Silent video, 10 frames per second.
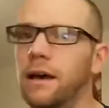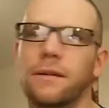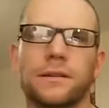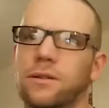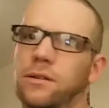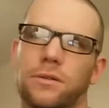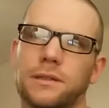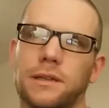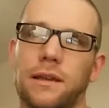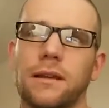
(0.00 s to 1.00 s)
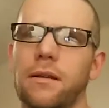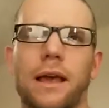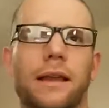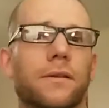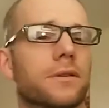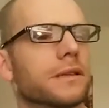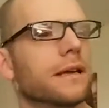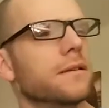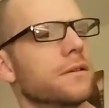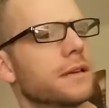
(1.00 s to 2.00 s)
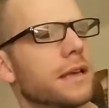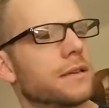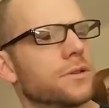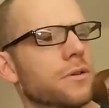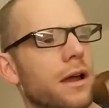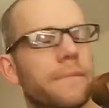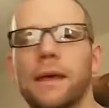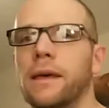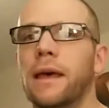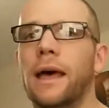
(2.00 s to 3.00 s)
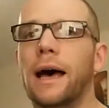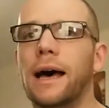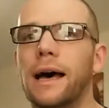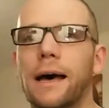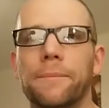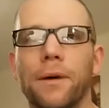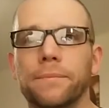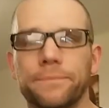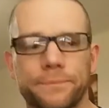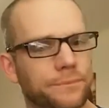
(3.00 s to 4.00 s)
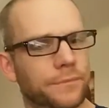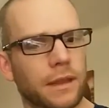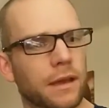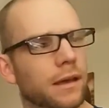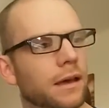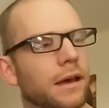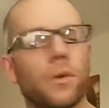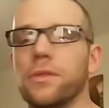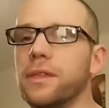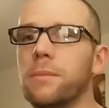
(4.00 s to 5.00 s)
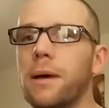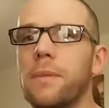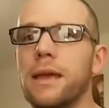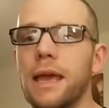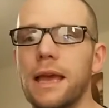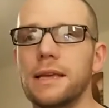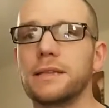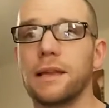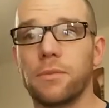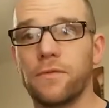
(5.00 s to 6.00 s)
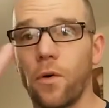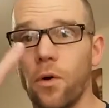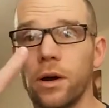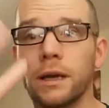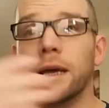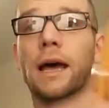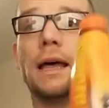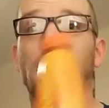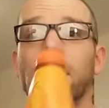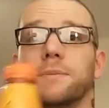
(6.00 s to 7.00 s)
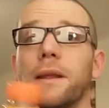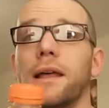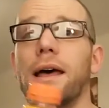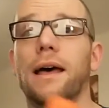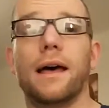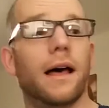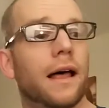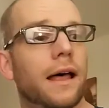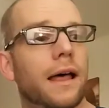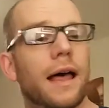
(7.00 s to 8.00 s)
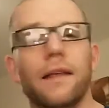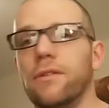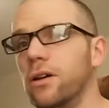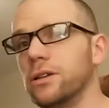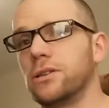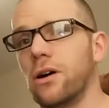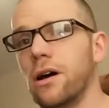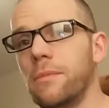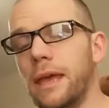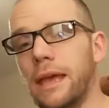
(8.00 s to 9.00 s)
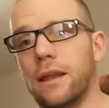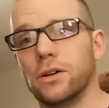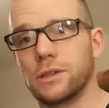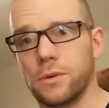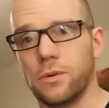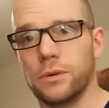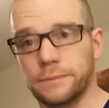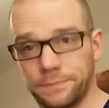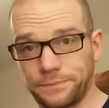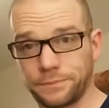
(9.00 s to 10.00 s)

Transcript: No, it's not Lucozade. I don't hate Lucozade. Lucozade's all right. One thing about me is, number 4, I spent a hell of a lot of time in hospital.